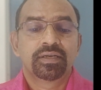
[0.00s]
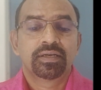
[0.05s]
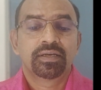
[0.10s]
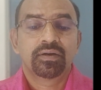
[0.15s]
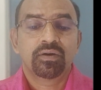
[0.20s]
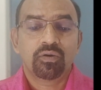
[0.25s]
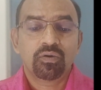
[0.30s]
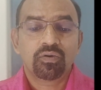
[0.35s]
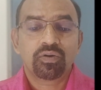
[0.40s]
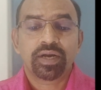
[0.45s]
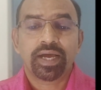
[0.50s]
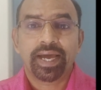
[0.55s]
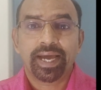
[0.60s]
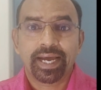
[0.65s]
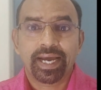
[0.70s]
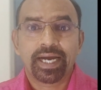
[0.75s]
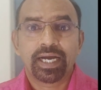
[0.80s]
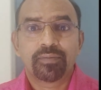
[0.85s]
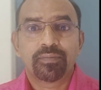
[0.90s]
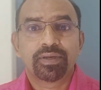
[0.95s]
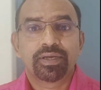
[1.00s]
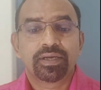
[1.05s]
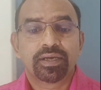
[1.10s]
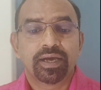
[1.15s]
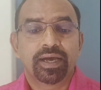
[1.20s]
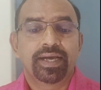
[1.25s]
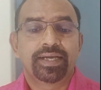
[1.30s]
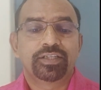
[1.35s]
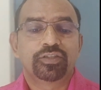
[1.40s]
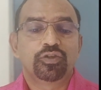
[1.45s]
or academic
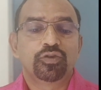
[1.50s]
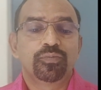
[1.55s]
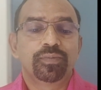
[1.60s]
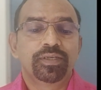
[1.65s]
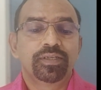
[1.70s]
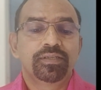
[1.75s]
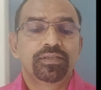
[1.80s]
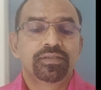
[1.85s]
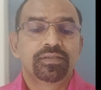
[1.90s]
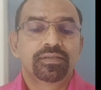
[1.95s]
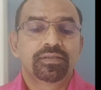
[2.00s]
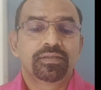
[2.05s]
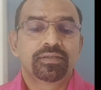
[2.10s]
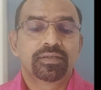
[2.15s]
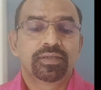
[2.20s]
achievements,